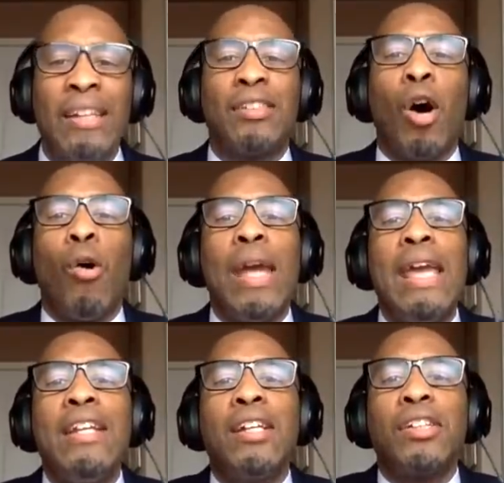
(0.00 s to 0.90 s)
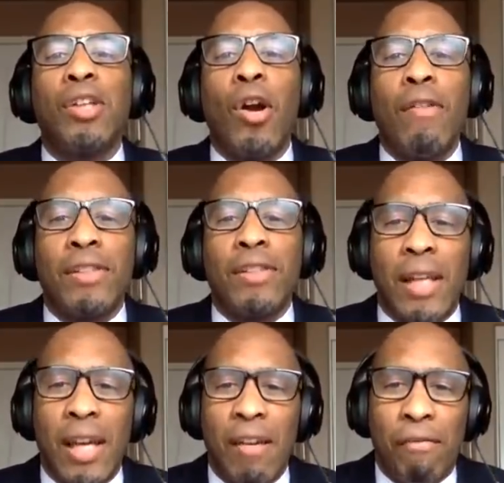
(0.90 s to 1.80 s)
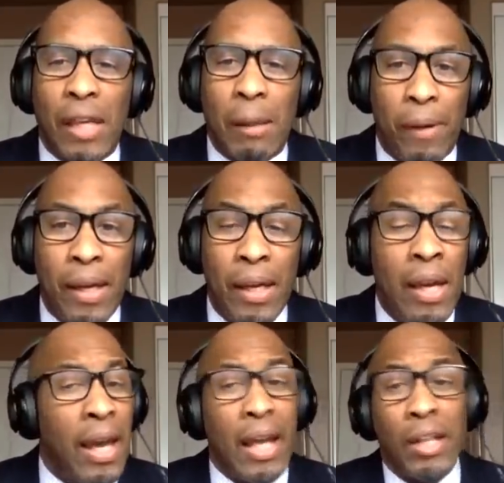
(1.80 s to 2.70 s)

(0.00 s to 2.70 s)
So he deserves the MVP.